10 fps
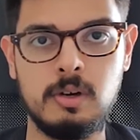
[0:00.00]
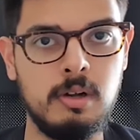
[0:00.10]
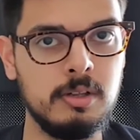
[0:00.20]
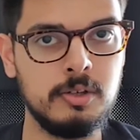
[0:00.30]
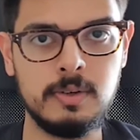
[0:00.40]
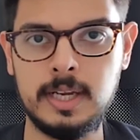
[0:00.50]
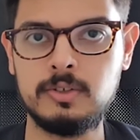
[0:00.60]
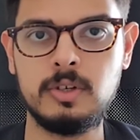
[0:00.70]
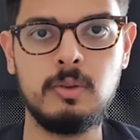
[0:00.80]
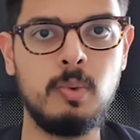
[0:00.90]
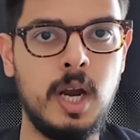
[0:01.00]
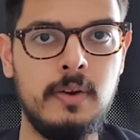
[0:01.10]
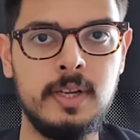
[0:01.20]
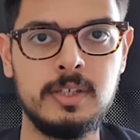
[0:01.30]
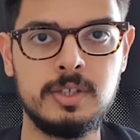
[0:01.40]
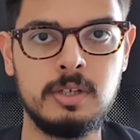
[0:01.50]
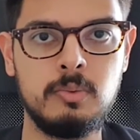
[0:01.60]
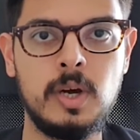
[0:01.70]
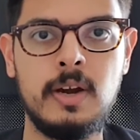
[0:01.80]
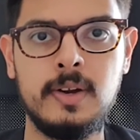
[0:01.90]
All your electrical wiring, internal
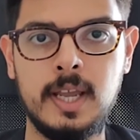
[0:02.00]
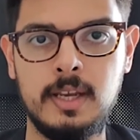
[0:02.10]
wiring,